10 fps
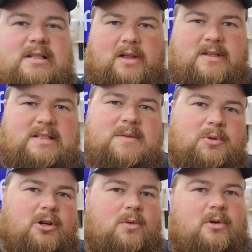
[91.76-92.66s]
And while this is
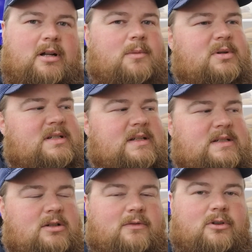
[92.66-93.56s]
pure 100%
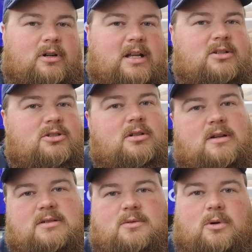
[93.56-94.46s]
silver, it should
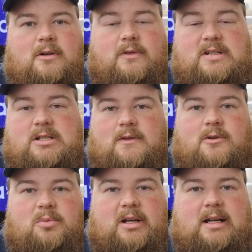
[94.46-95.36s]
also work for
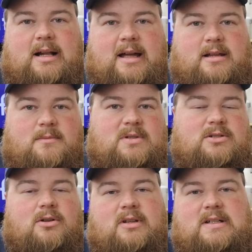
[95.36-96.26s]
silver plated items,
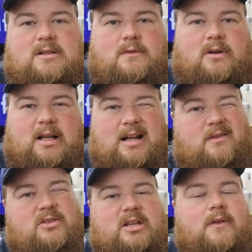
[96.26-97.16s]
sterling silver, and
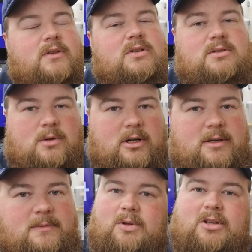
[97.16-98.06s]
everything of the
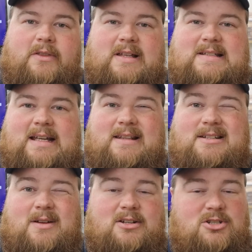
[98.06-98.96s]
sort. With all that said,
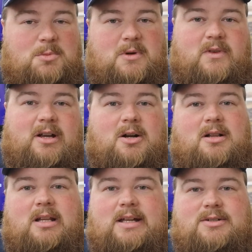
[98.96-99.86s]
let's go ahead and jump over here to
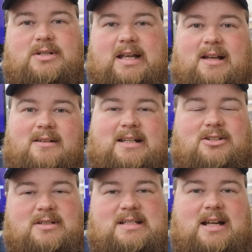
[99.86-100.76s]
Laser Town, get
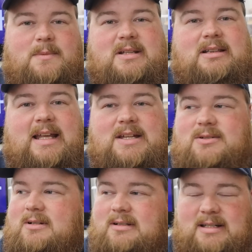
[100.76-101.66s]
you set up at the
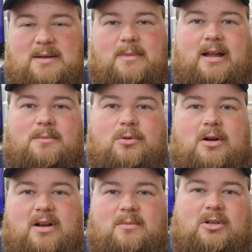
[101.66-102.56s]
laser, get my
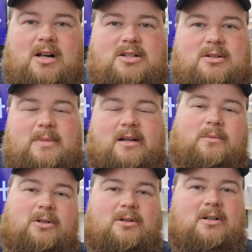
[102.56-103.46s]
program launched on my
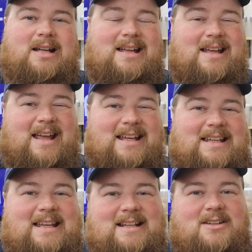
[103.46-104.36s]
computer, and
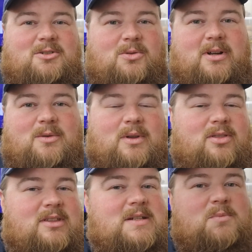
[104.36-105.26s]
get going
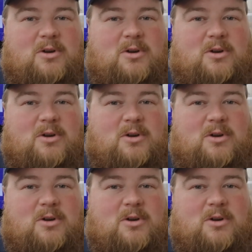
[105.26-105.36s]
with this